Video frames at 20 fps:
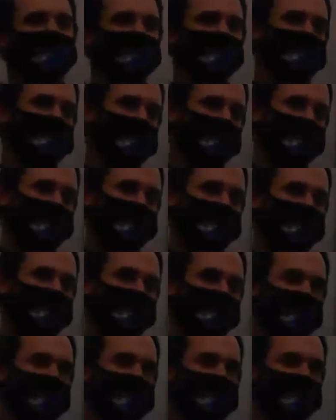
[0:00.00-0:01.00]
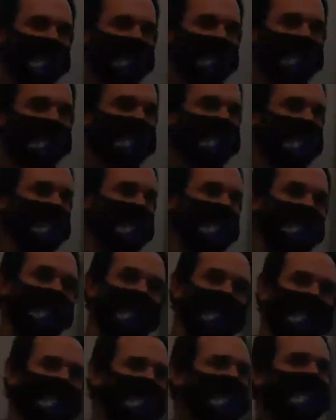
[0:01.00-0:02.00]
goes up and makes a
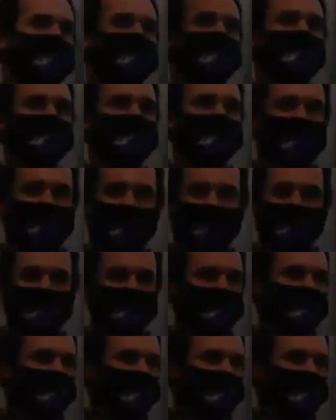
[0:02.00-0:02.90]
one-handed catch,